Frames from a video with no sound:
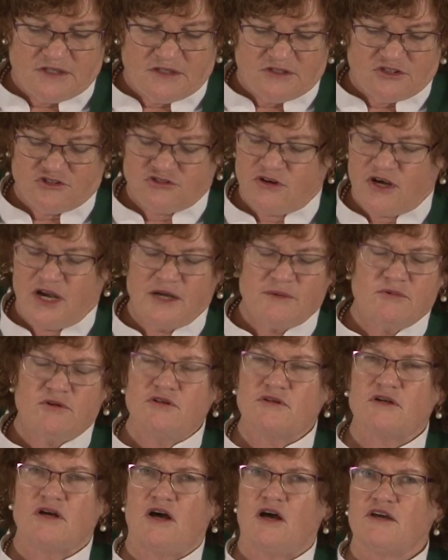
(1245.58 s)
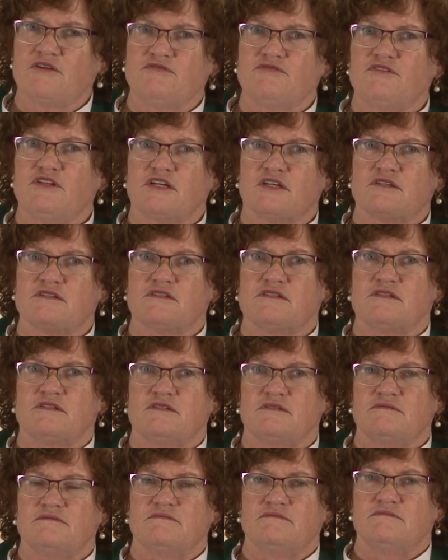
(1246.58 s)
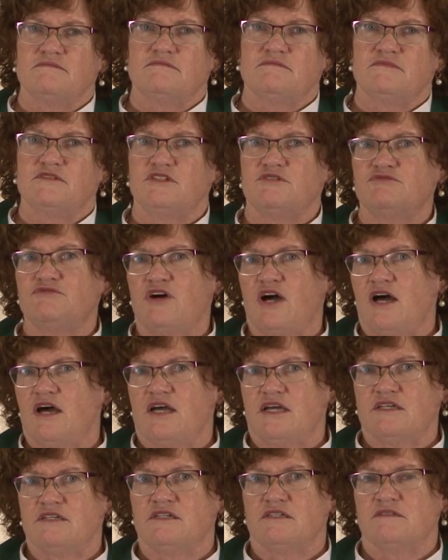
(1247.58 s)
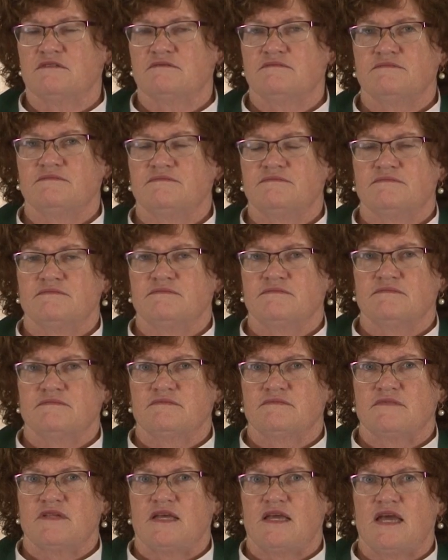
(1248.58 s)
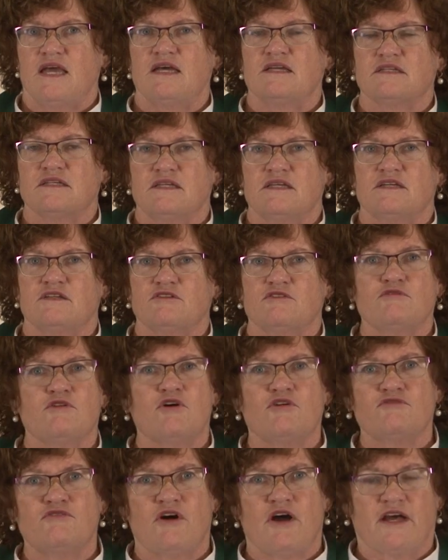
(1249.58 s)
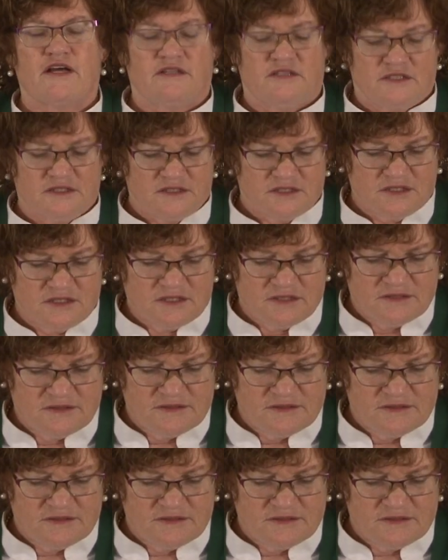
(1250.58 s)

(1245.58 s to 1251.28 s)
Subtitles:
Tribal conflicts divide and can grow violent.